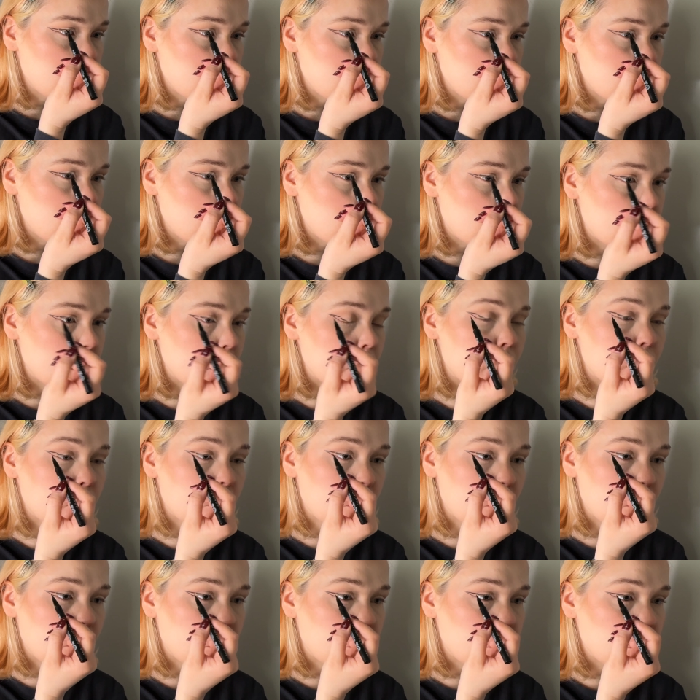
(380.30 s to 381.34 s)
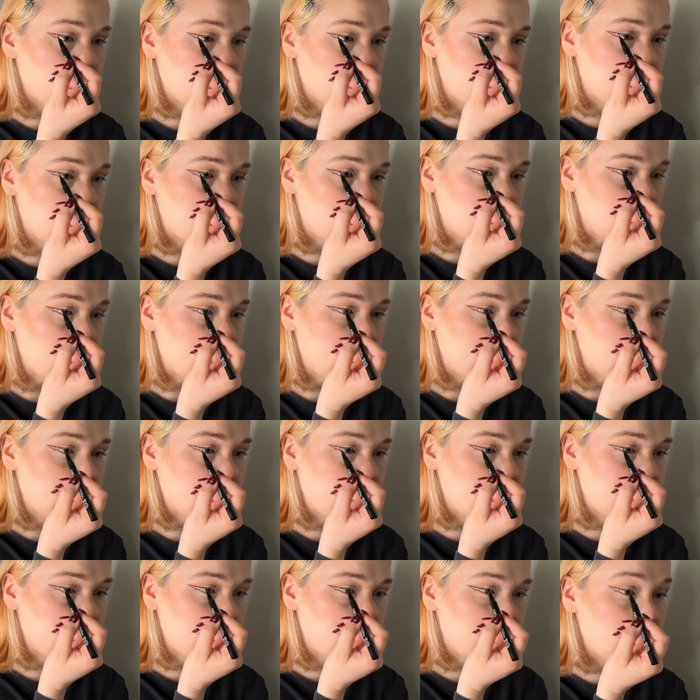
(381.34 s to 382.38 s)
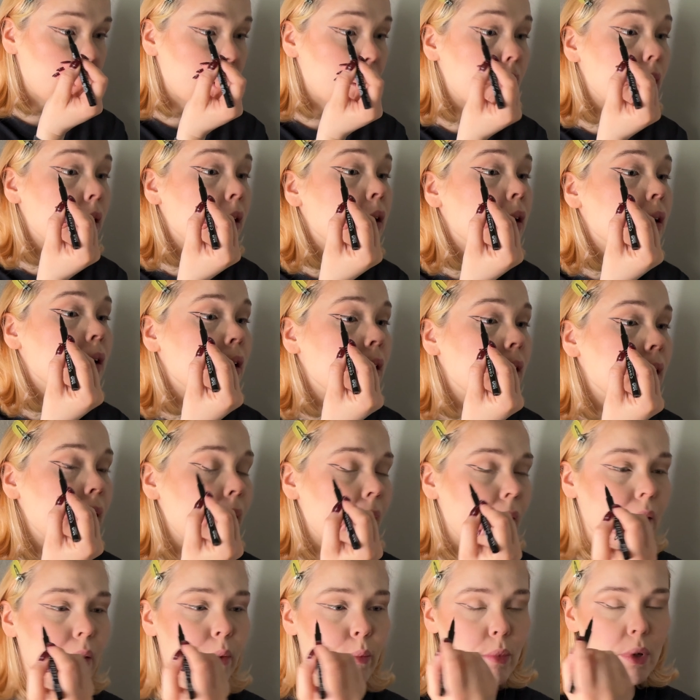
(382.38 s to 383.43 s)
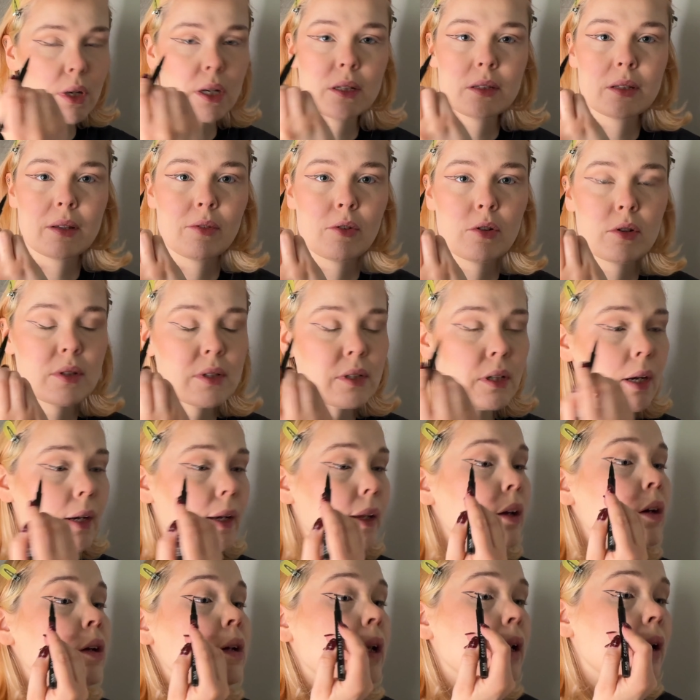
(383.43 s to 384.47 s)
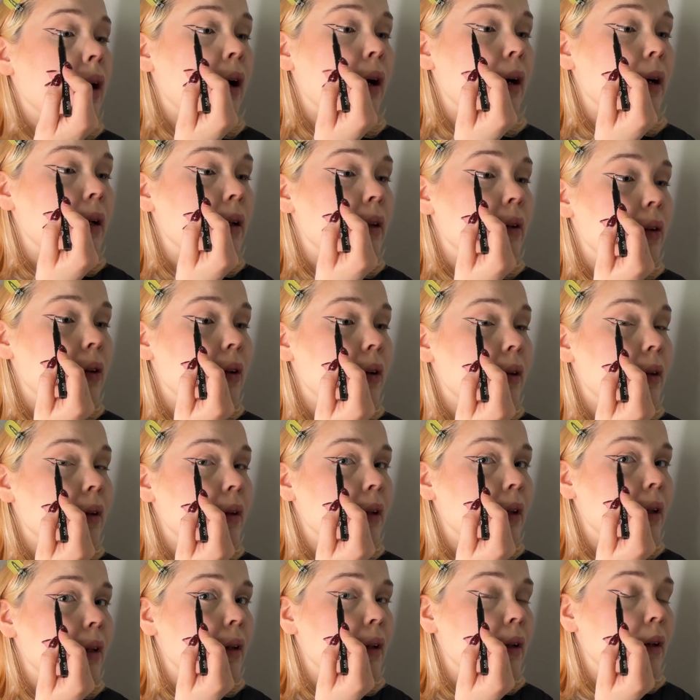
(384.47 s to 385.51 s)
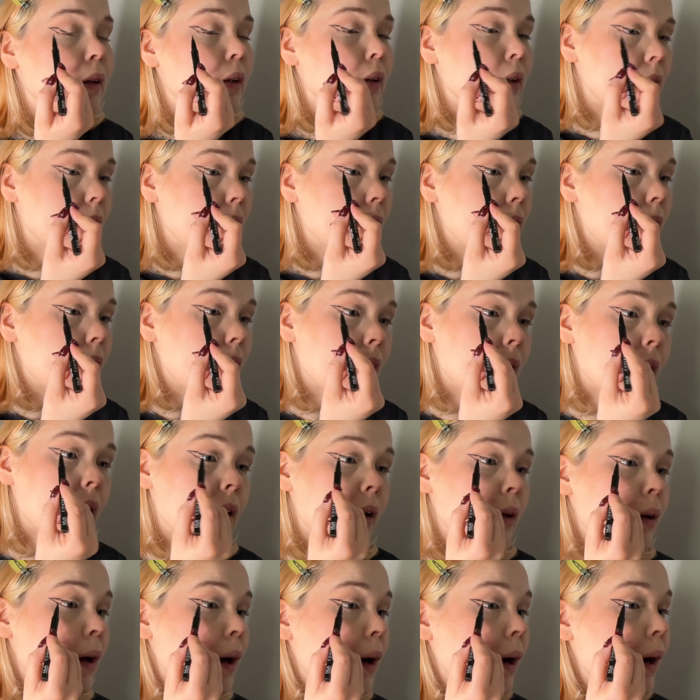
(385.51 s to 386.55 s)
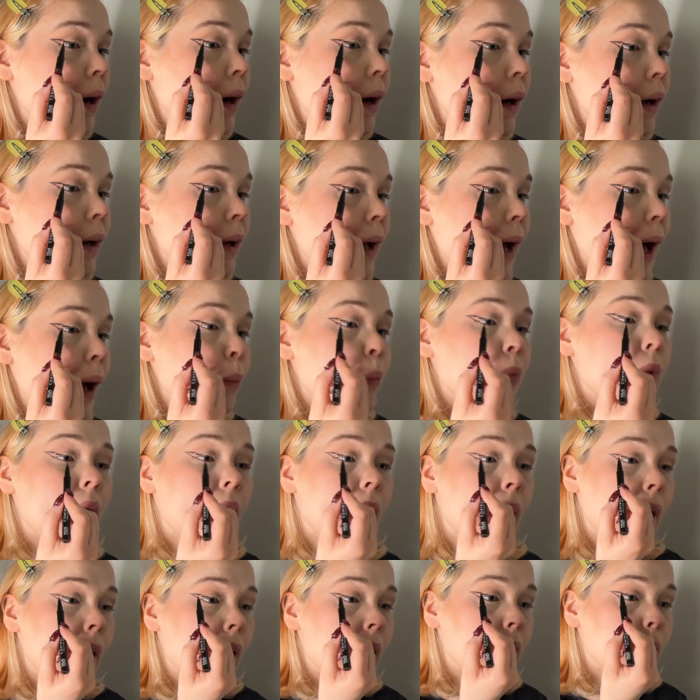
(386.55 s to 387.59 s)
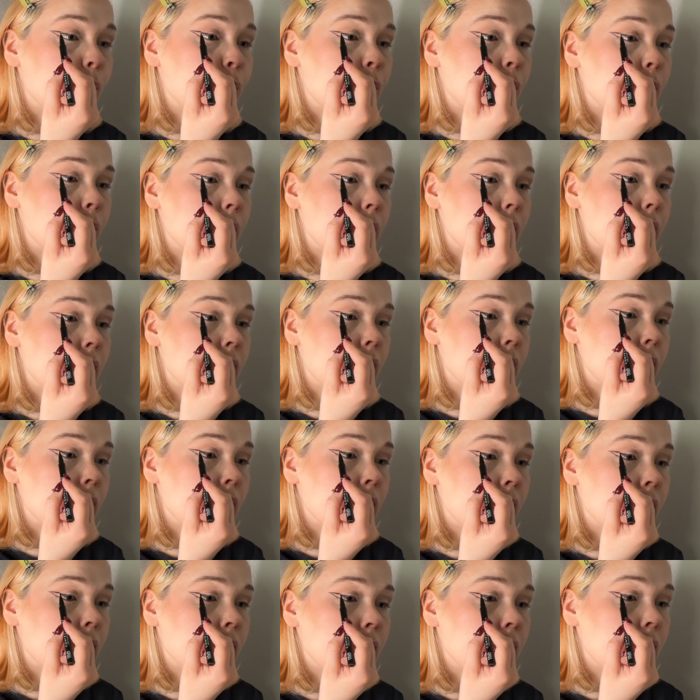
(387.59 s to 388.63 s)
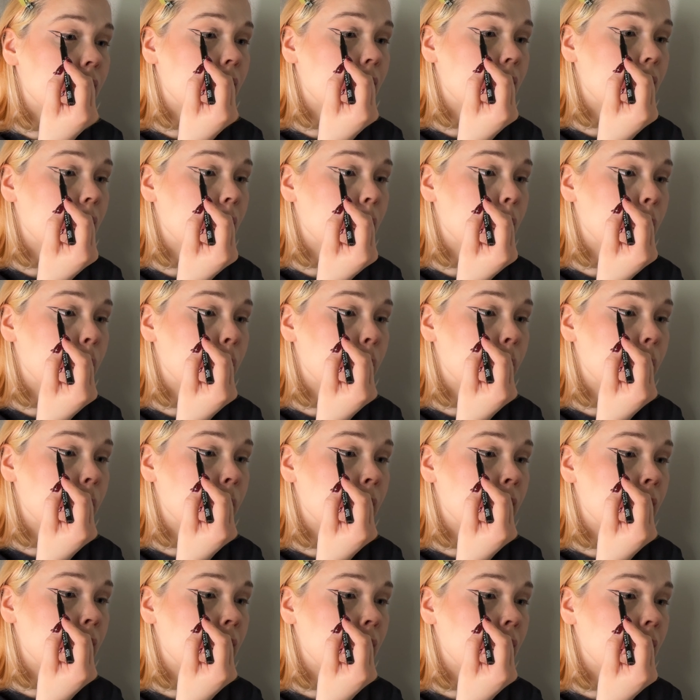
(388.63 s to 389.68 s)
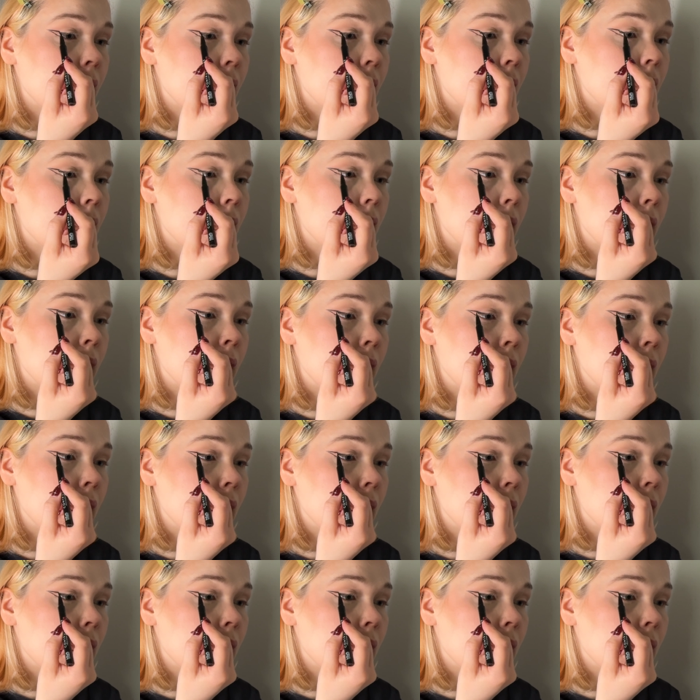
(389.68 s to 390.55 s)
You just want to draw a straight line. And then because I've got slightly hooded eyes, you see the gap there, but we can just connect that